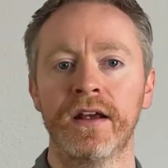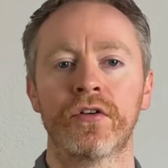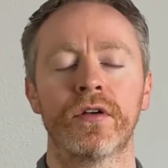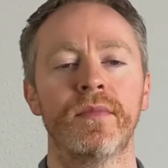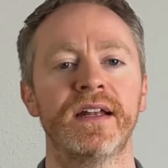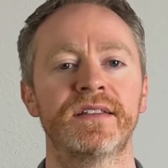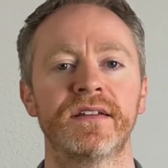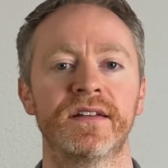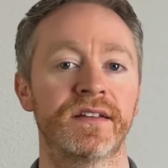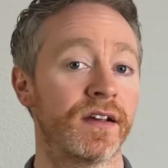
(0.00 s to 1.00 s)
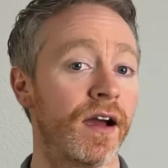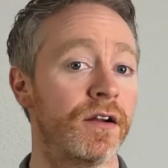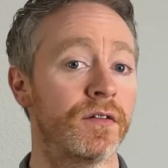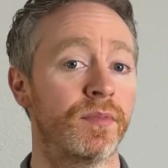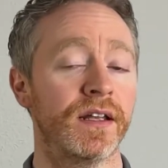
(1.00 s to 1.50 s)
remains the
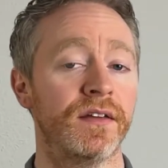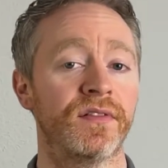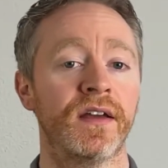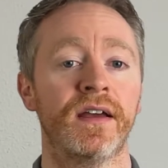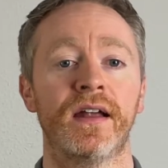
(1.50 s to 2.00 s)
desired belief and